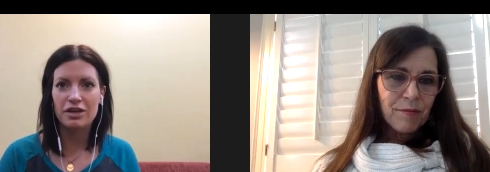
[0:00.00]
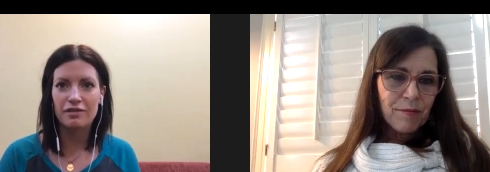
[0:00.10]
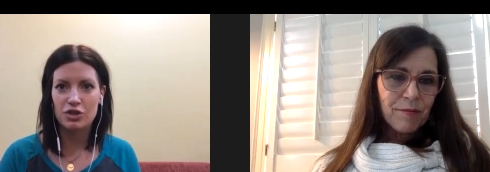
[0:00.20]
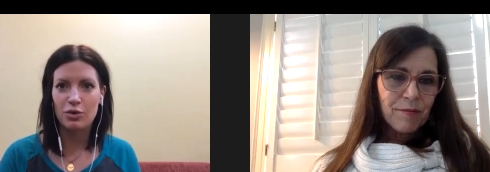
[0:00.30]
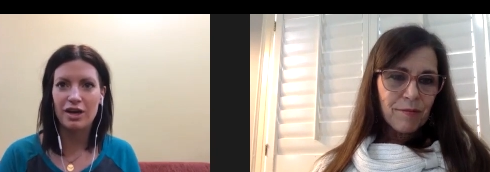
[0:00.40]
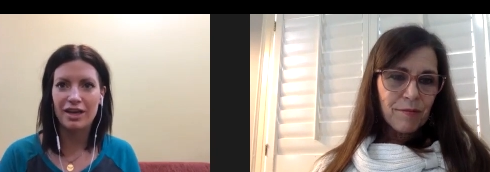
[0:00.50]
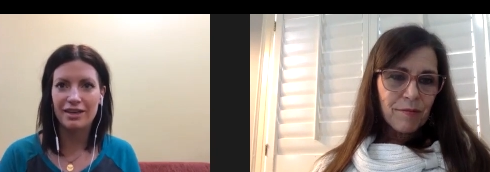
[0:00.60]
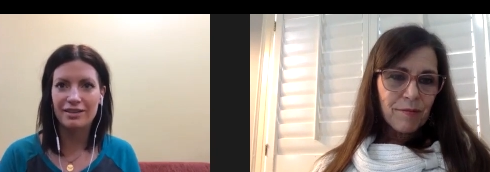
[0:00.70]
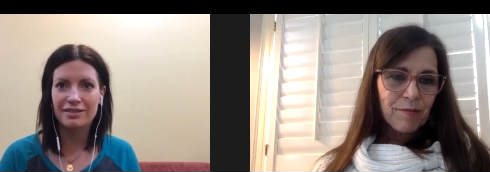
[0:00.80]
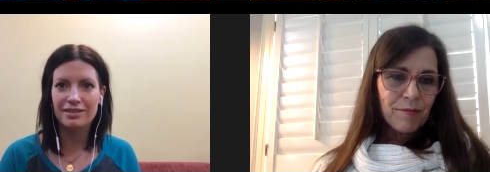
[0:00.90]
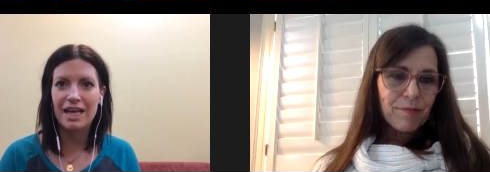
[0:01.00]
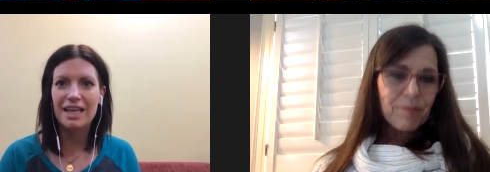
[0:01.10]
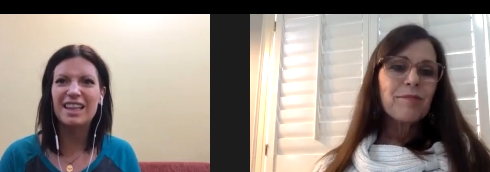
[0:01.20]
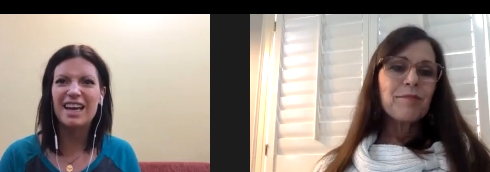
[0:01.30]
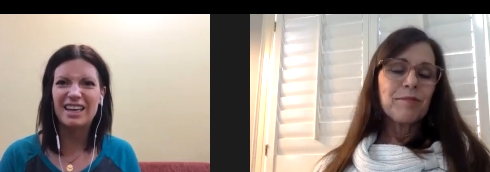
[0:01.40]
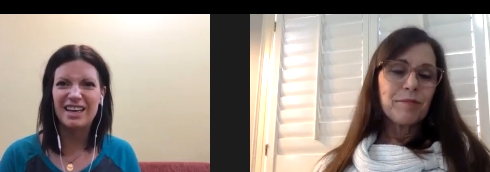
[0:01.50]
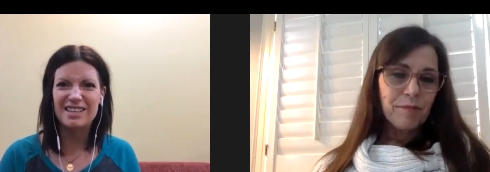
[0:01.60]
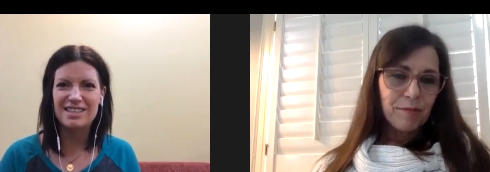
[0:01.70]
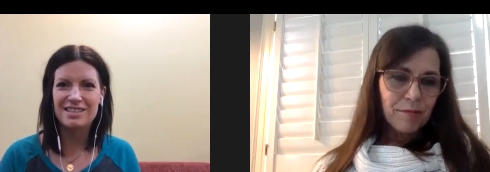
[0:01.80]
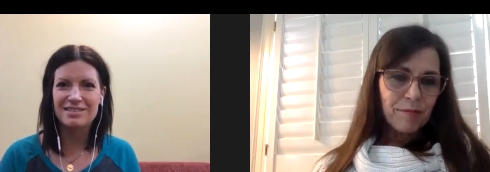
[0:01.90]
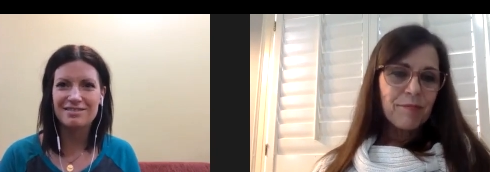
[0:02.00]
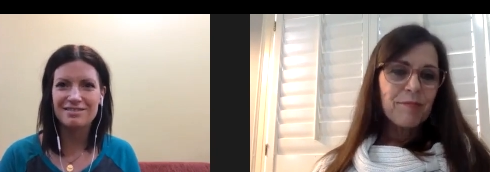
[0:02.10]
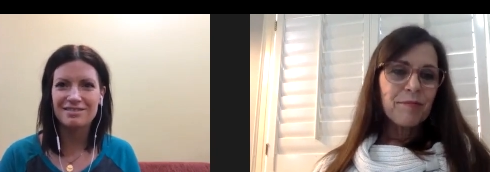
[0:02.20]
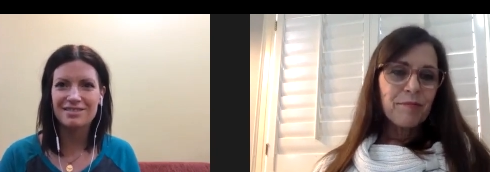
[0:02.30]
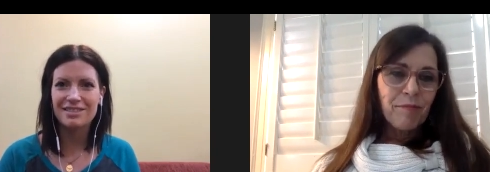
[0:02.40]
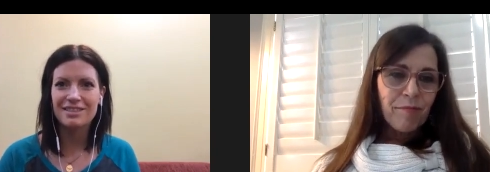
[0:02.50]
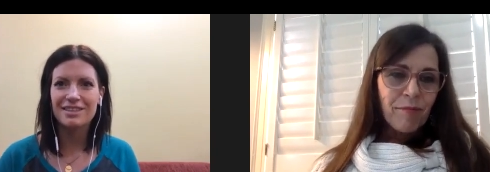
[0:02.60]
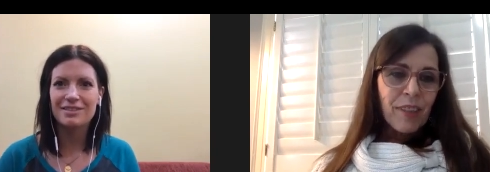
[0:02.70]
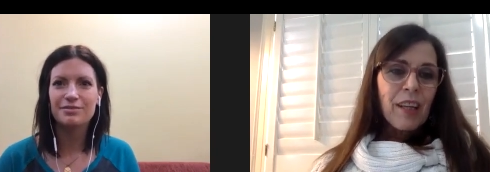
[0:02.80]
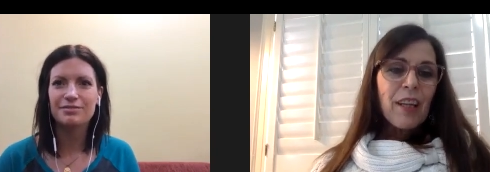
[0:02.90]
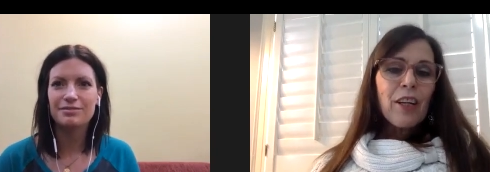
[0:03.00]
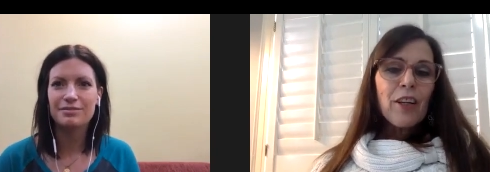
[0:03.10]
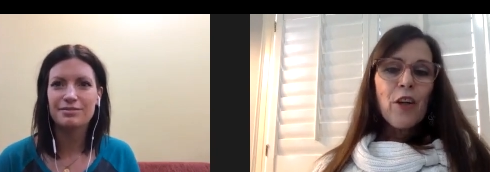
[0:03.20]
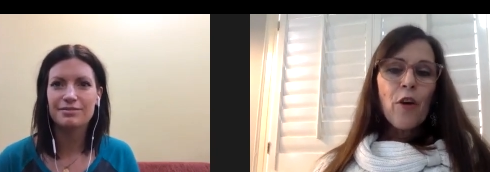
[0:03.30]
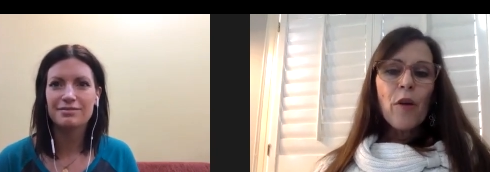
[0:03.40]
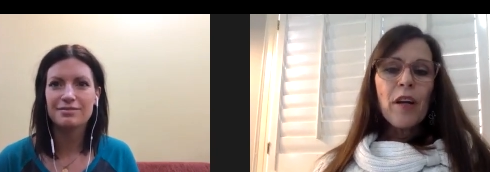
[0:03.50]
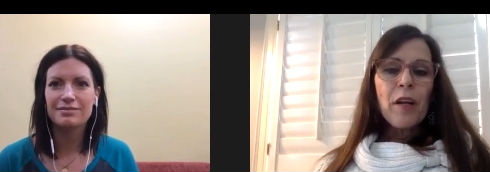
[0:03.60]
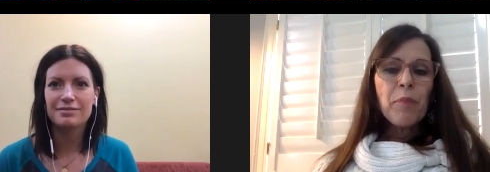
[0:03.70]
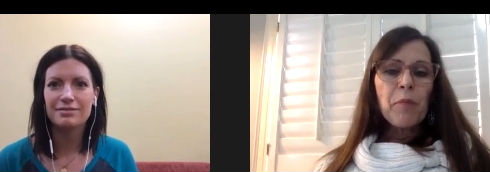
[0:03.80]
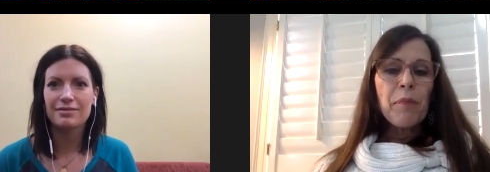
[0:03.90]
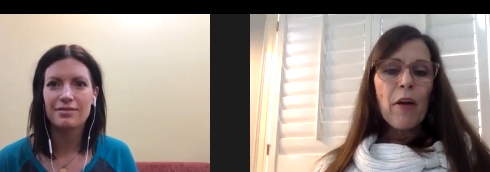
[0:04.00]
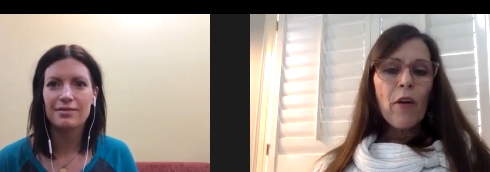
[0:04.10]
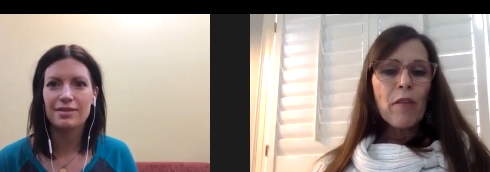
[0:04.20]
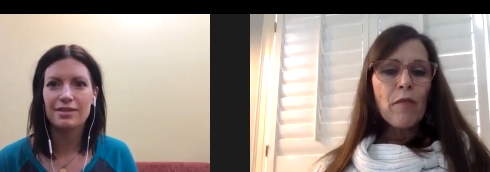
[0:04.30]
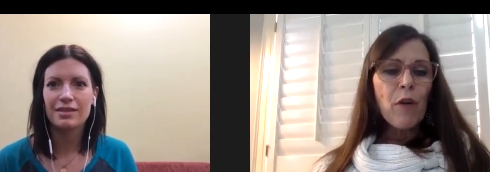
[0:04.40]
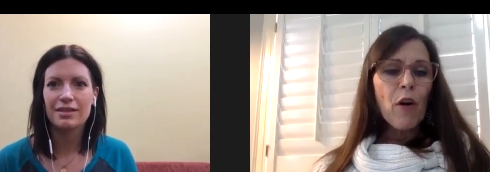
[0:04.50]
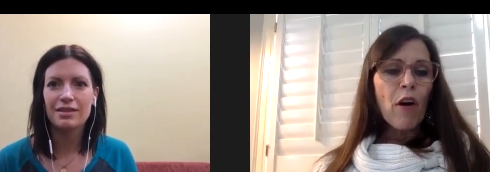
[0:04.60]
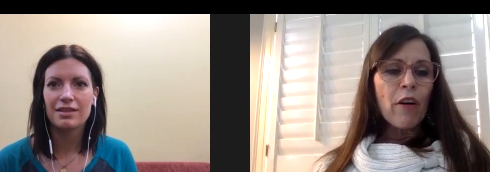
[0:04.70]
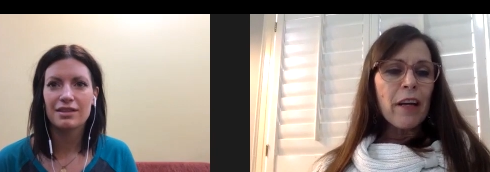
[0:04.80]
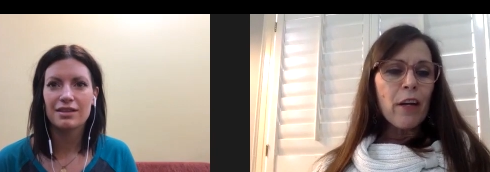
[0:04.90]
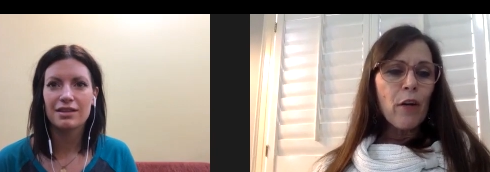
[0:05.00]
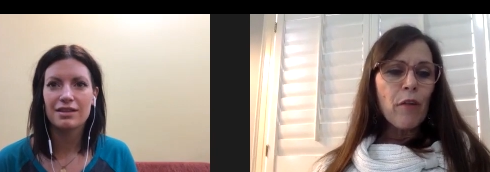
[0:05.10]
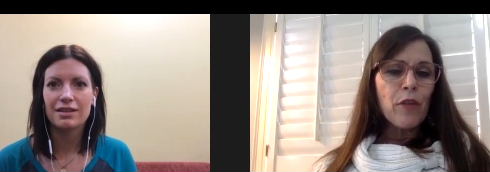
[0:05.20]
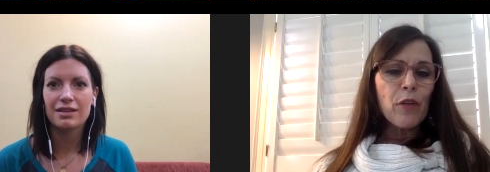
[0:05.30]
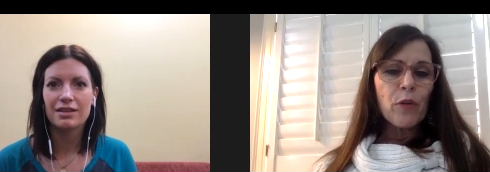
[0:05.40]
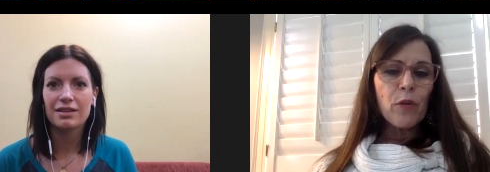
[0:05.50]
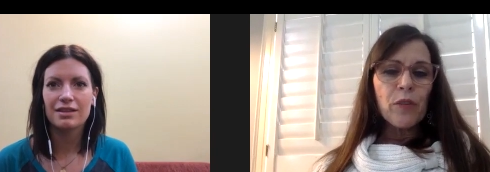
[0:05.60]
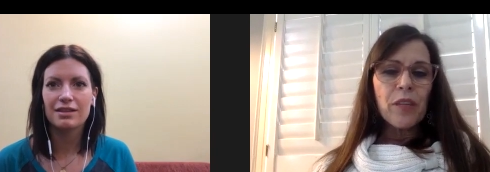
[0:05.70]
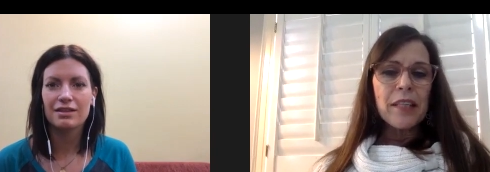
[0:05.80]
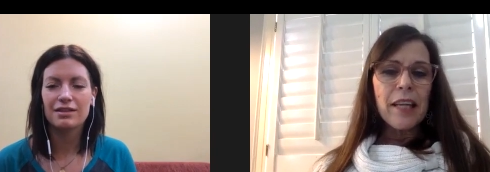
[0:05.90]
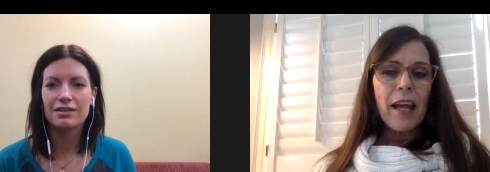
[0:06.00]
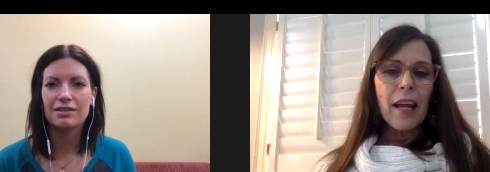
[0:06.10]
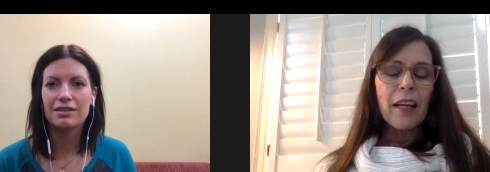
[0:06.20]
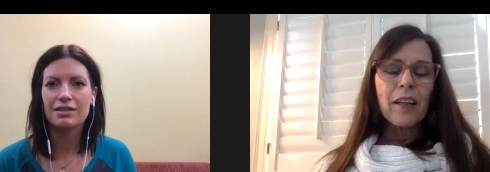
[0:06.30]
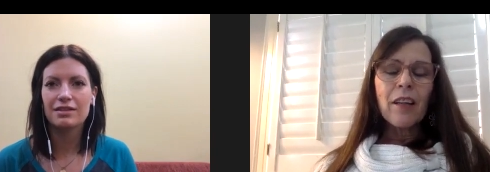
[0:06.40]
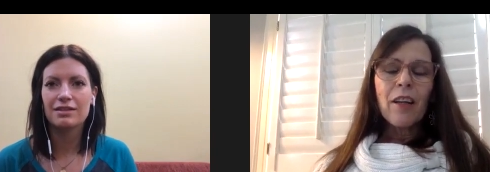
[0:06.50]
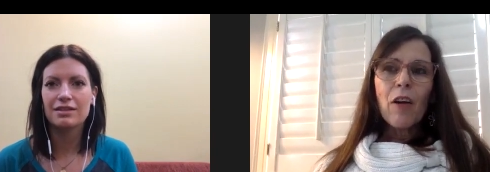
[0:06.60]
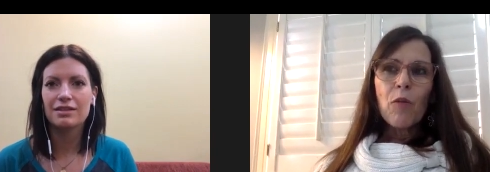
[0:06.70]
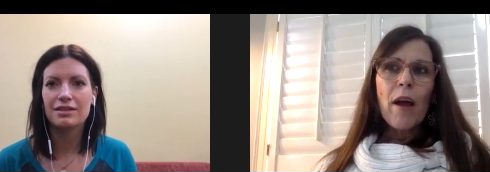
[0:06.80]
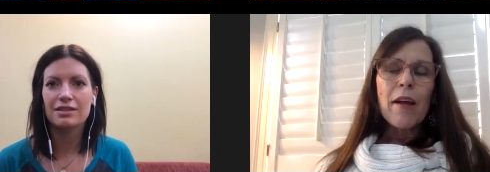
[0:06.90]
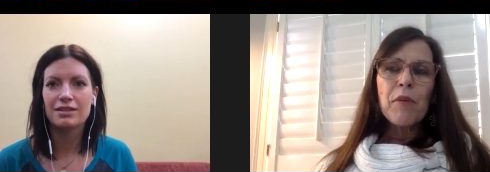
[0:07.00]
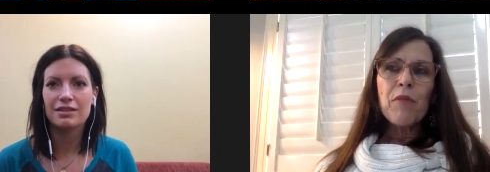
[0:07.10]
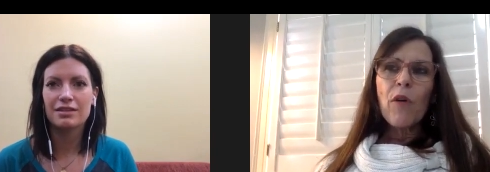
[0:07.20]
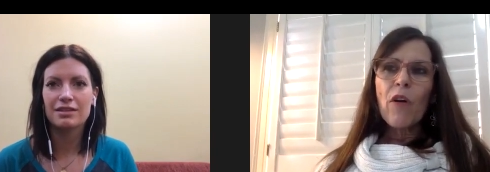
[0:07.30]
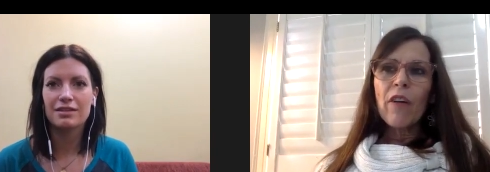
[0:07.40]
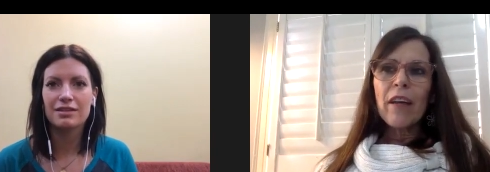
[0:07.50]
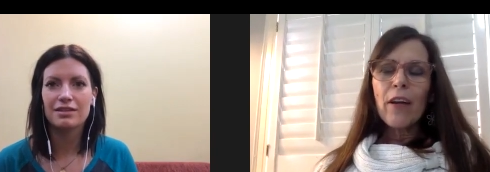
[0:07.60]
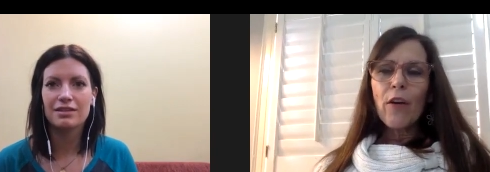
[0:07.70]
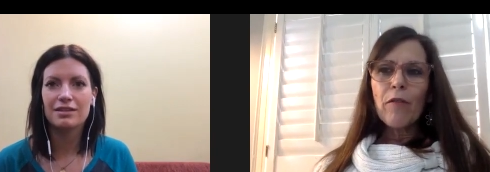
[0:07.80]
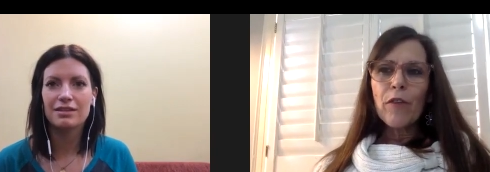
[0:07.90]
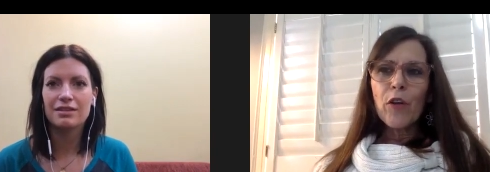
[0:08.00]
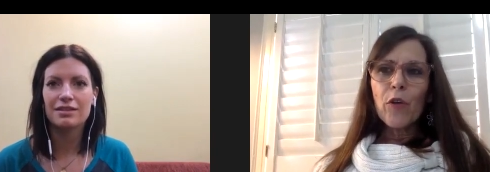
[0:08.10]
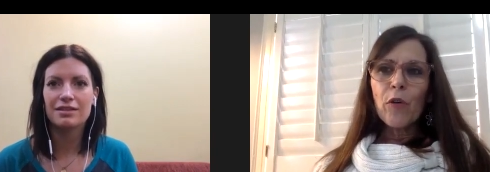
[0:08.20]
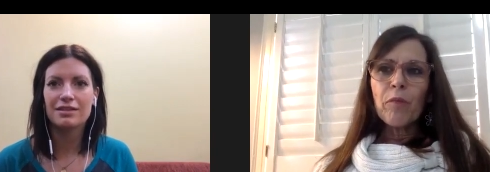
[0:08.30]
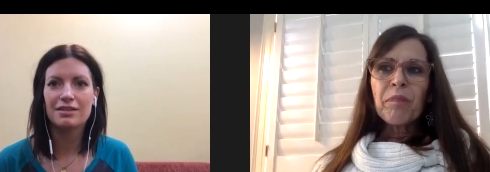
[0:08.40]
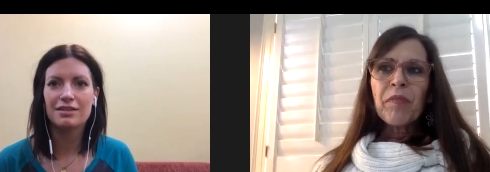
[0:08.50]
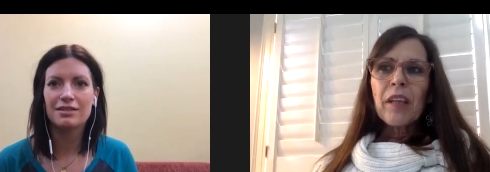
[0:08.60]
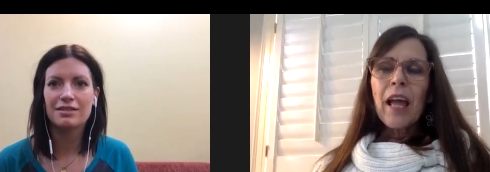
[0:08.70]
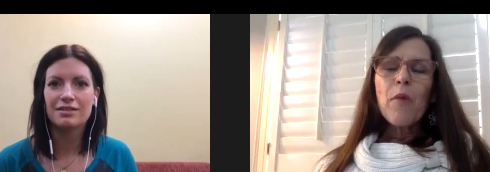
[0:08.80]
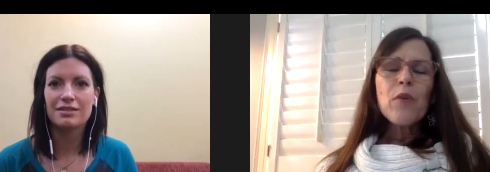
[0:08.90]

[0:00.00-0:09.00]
Speaker 1: of joy, that lightness.
Speaker 2: You know, in preparing for our interview today, right before our interview, I